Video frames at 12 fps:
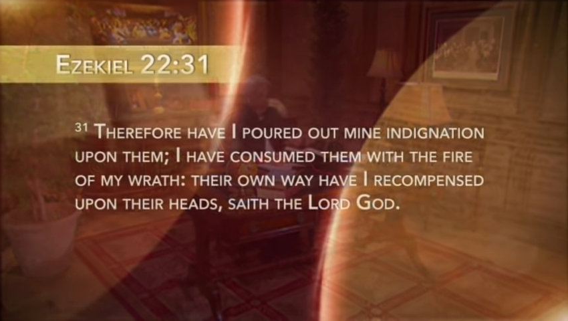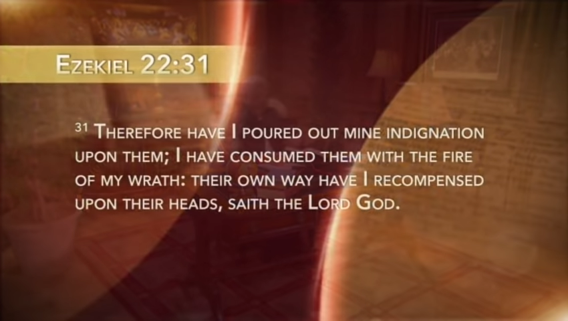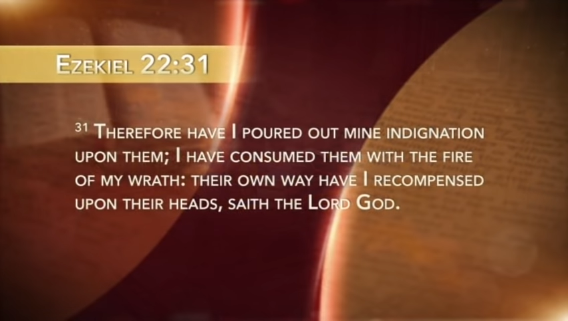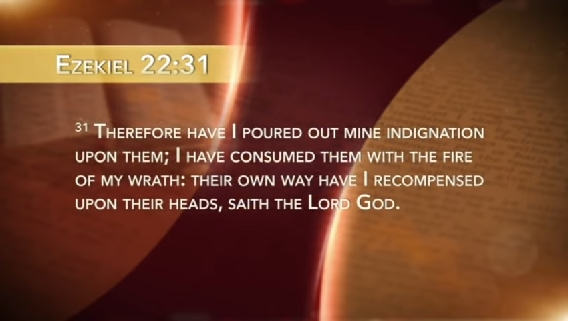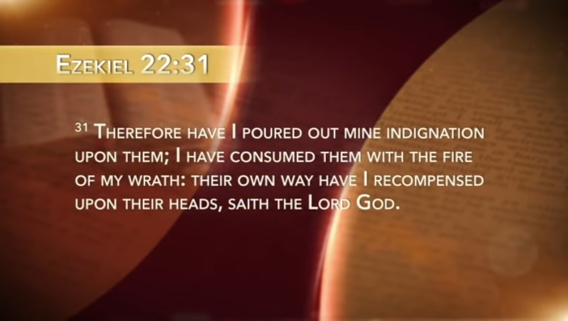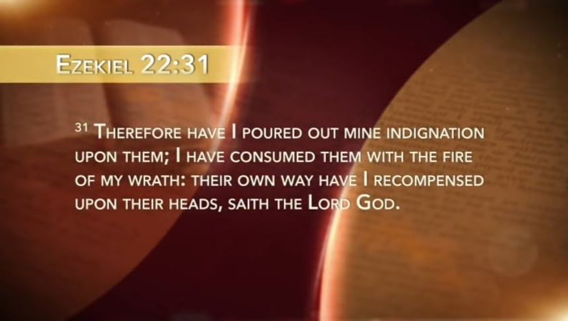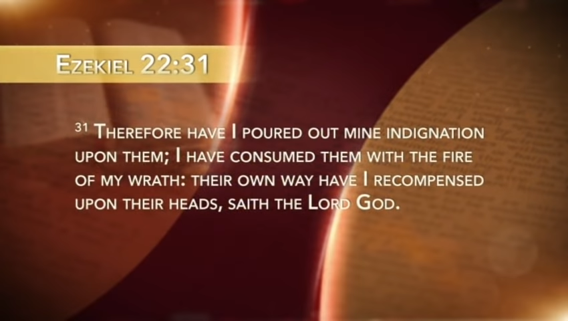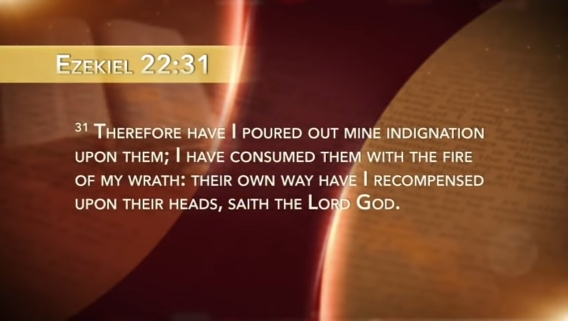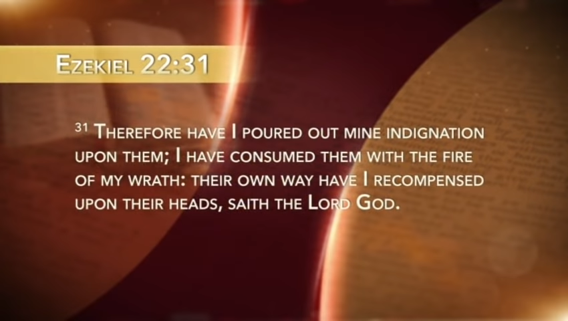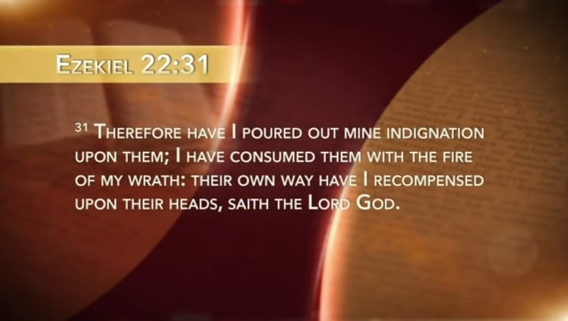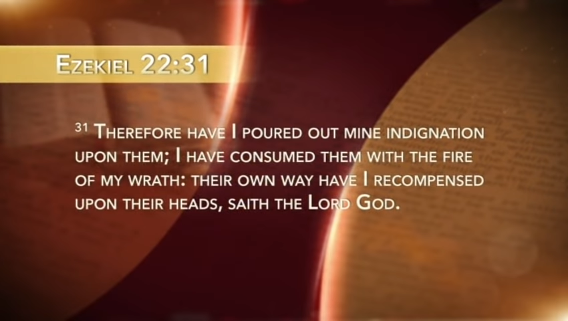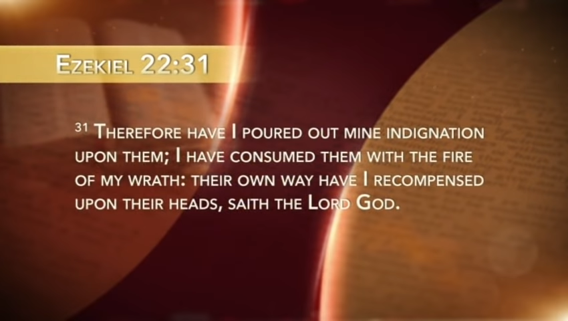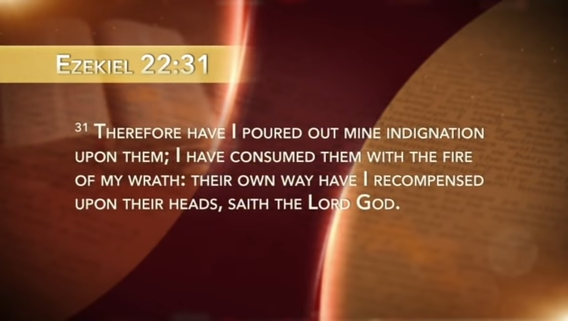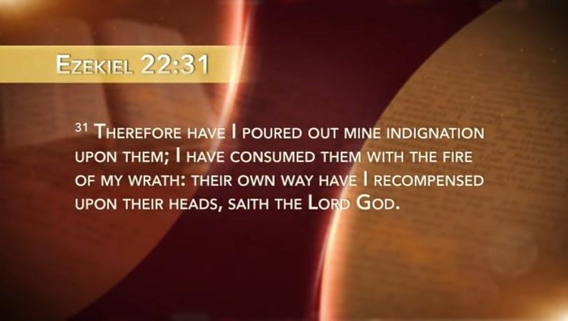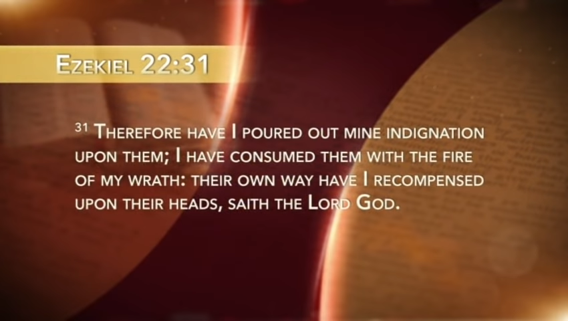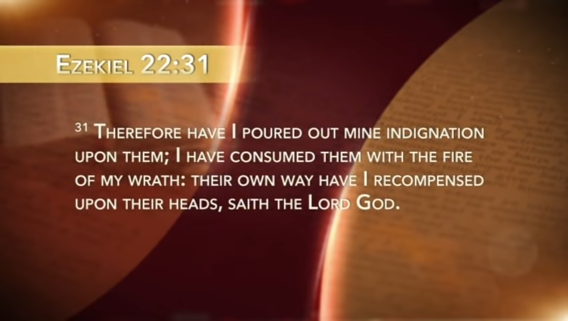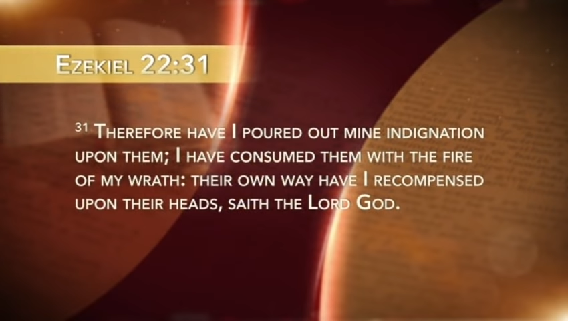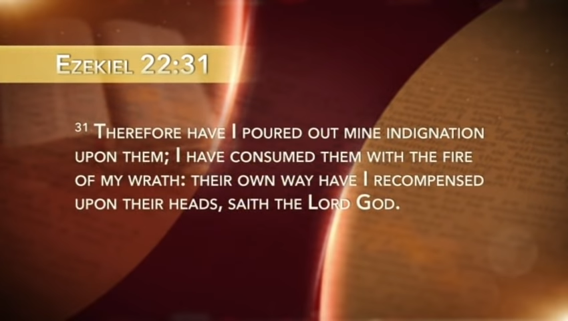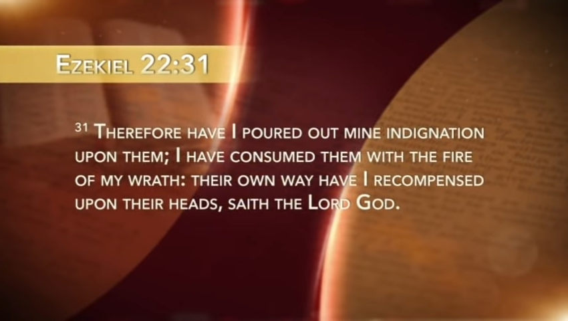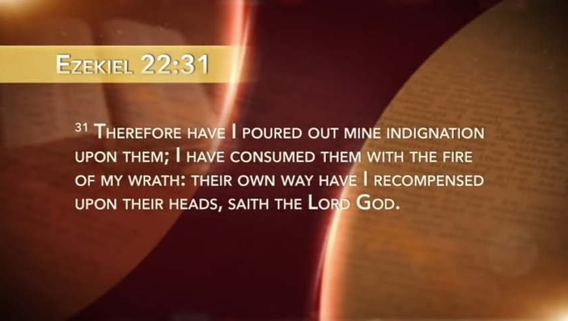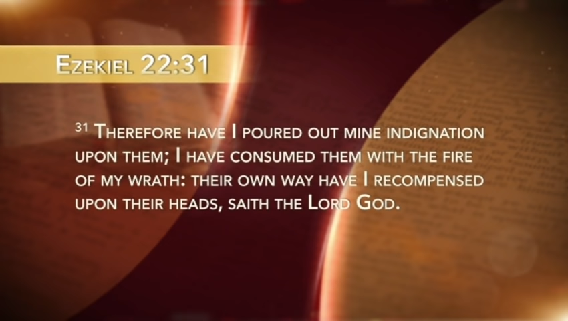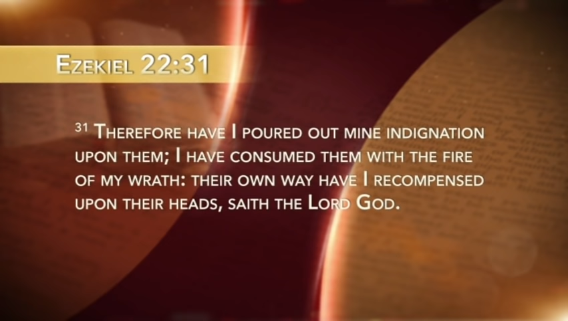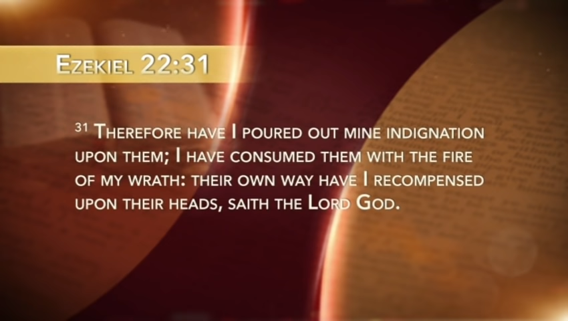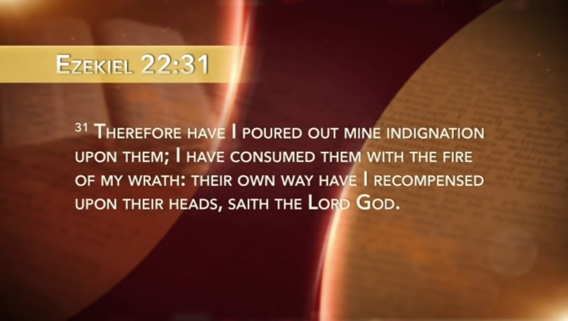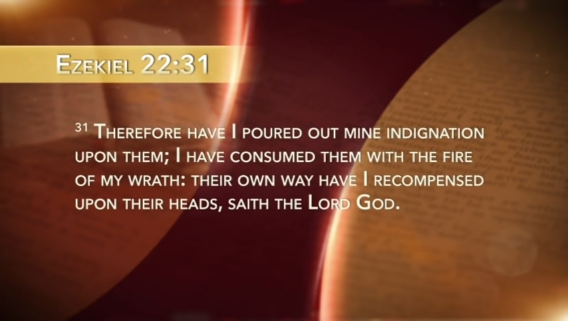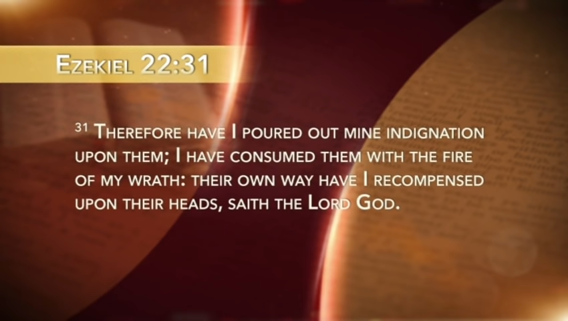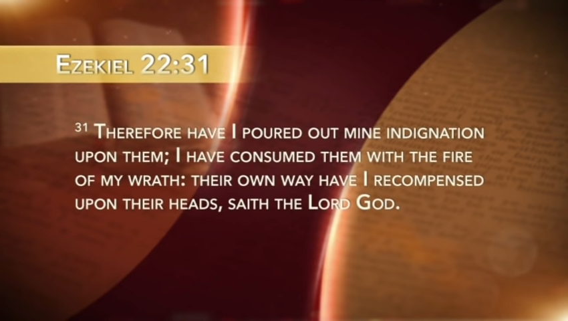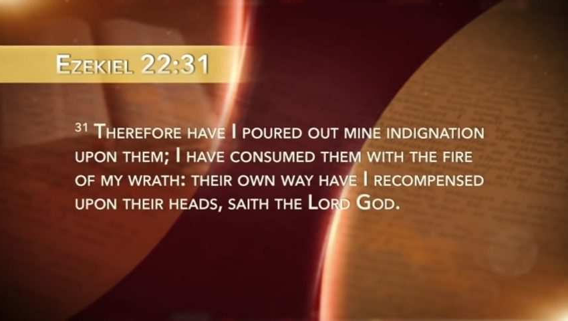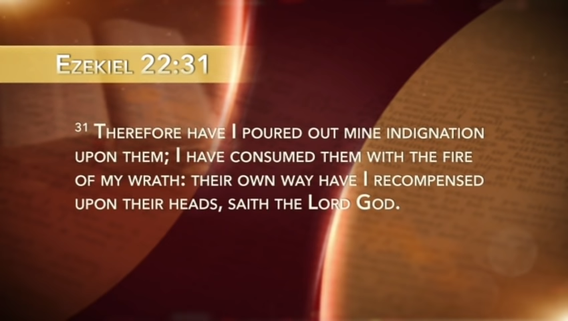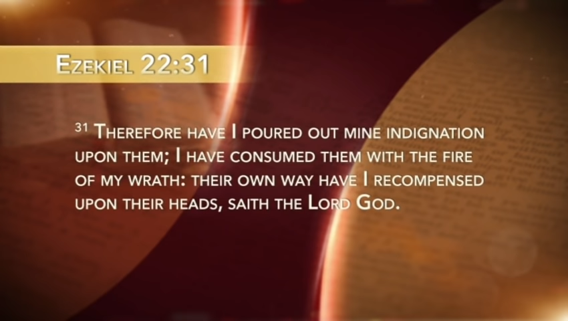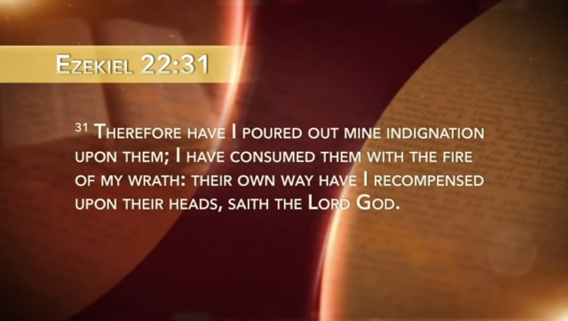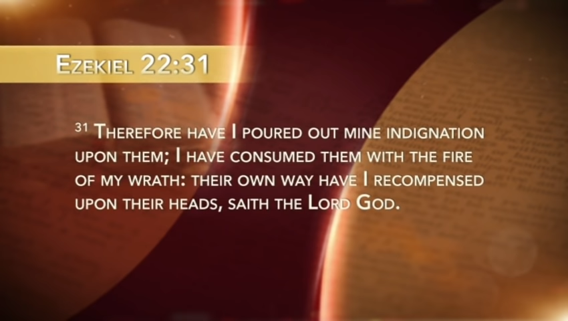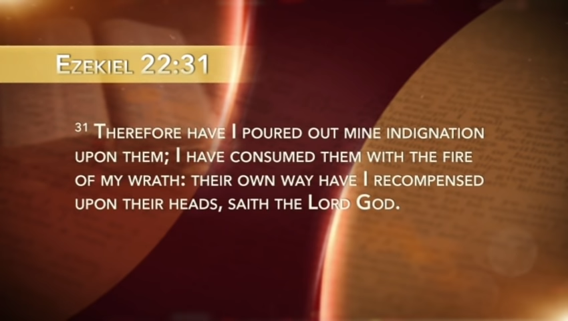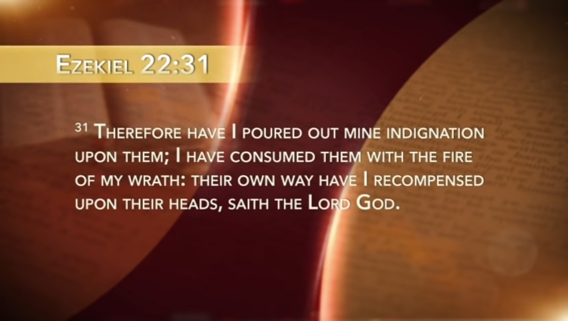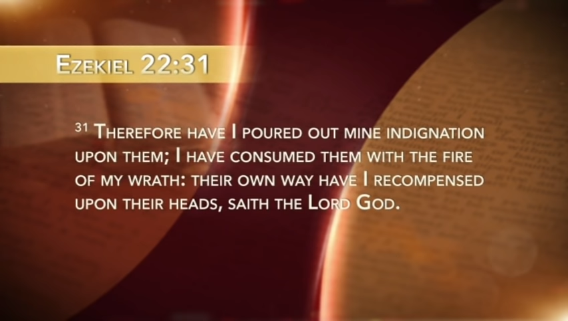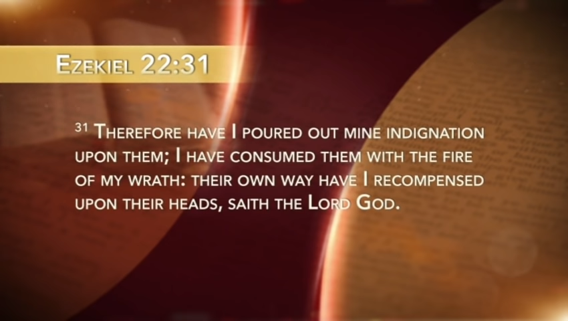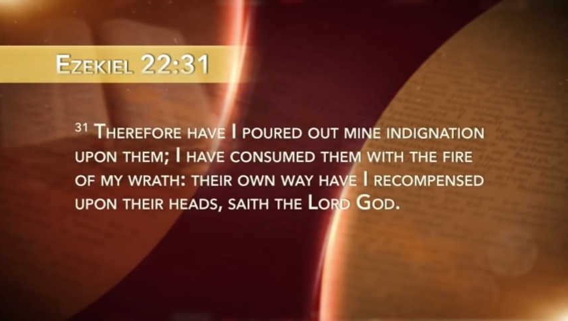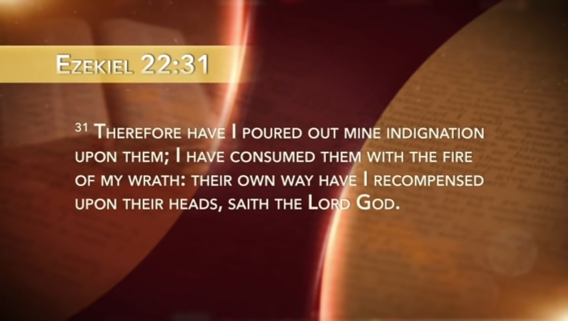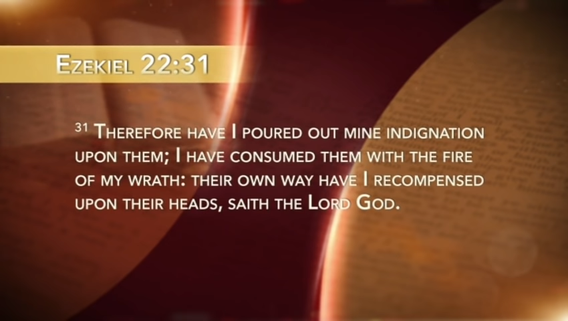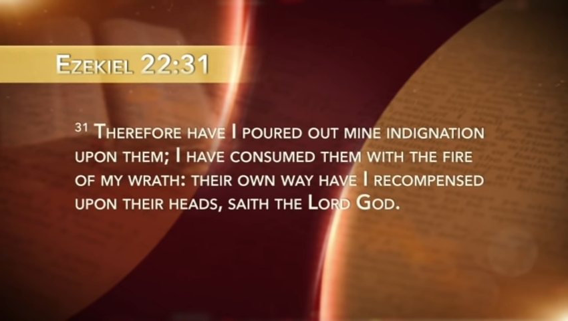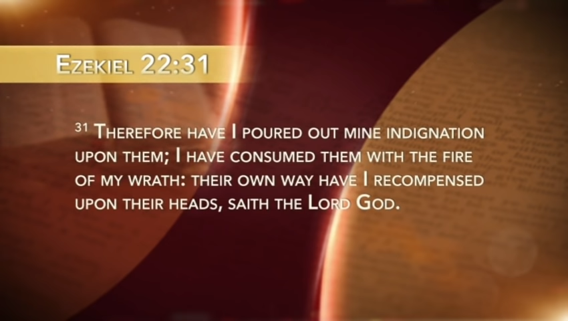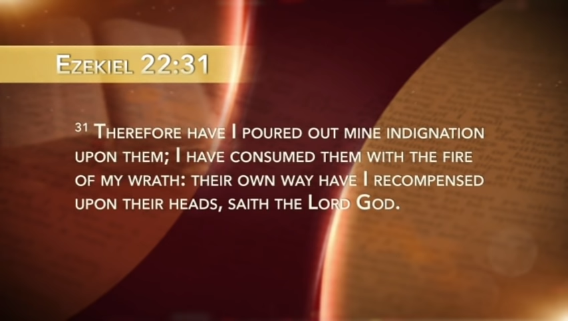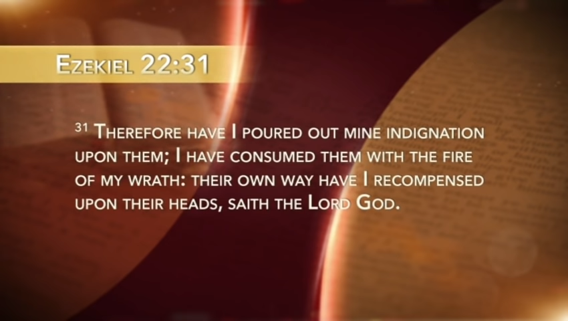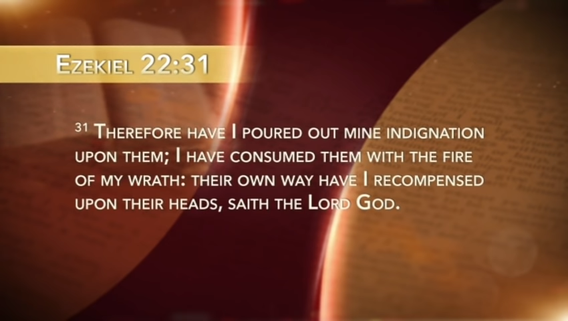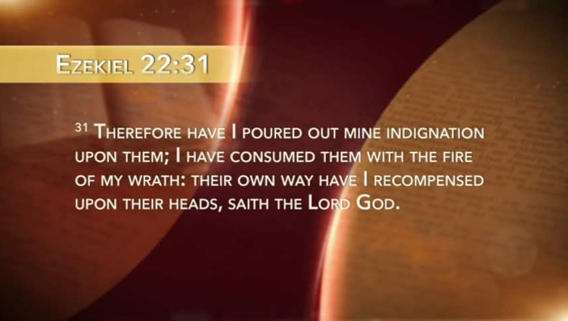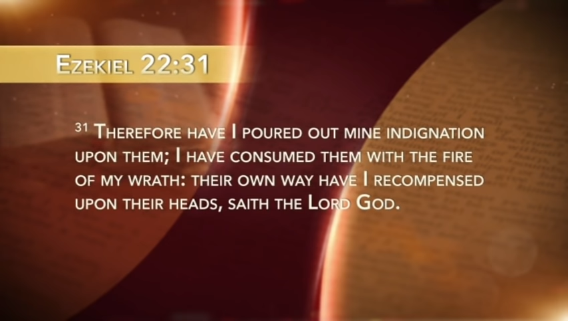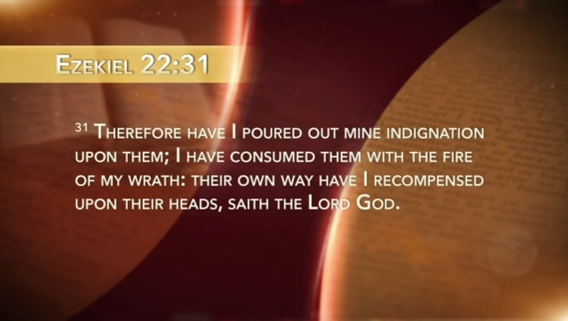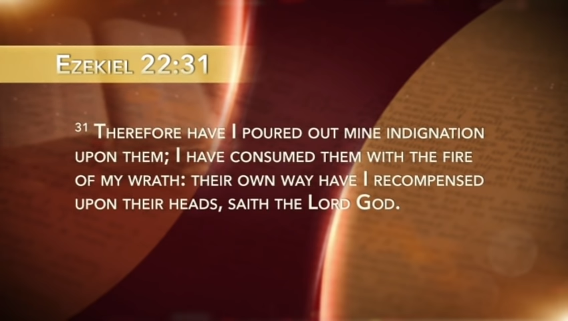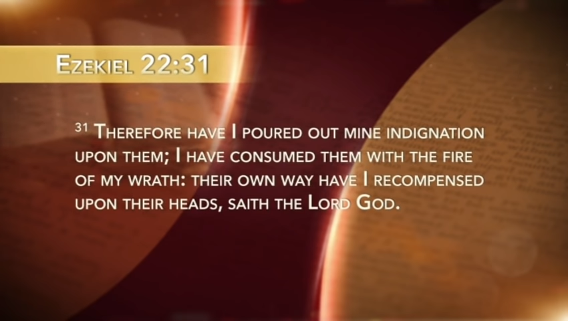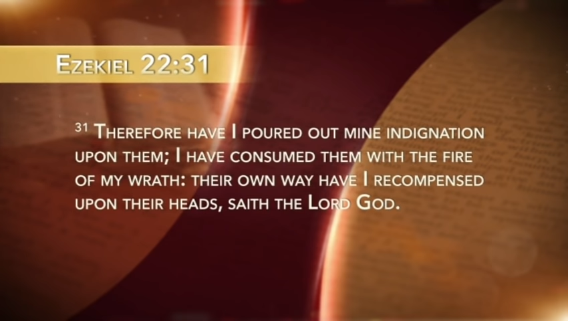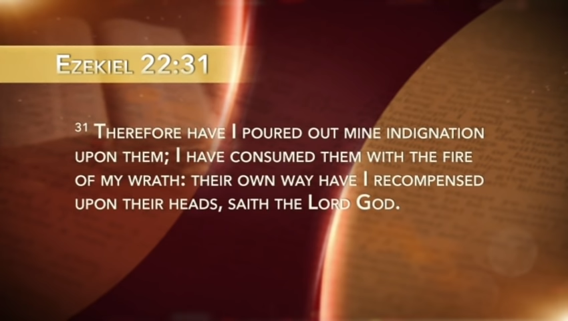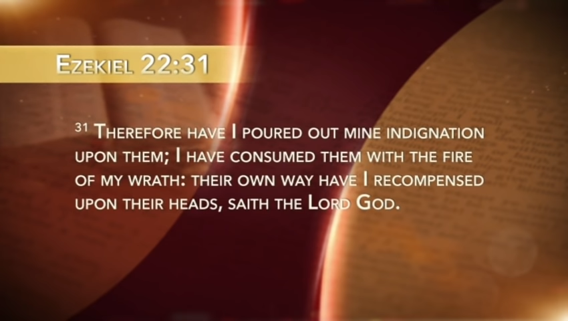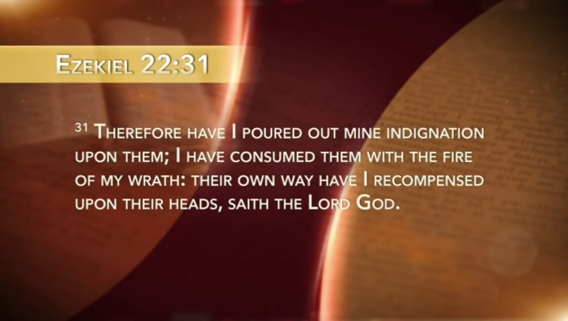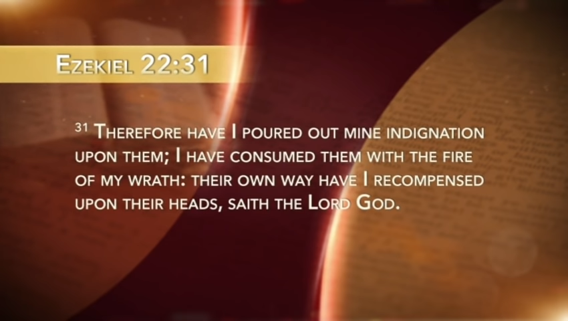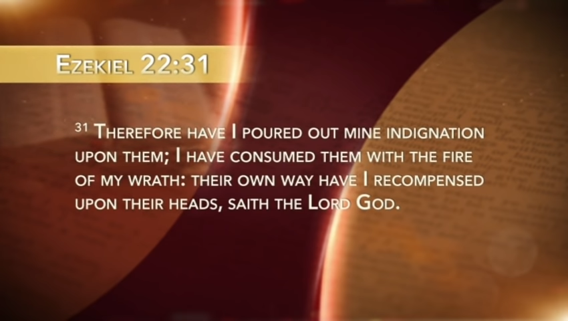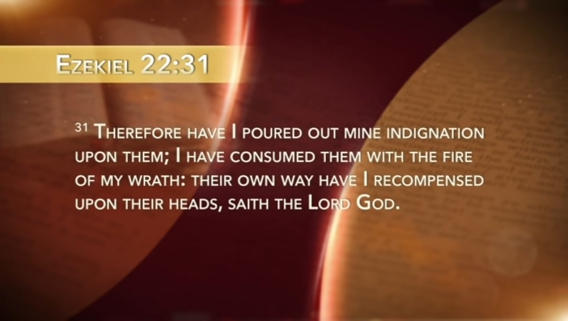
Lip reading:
Nobody's mouth can be seen.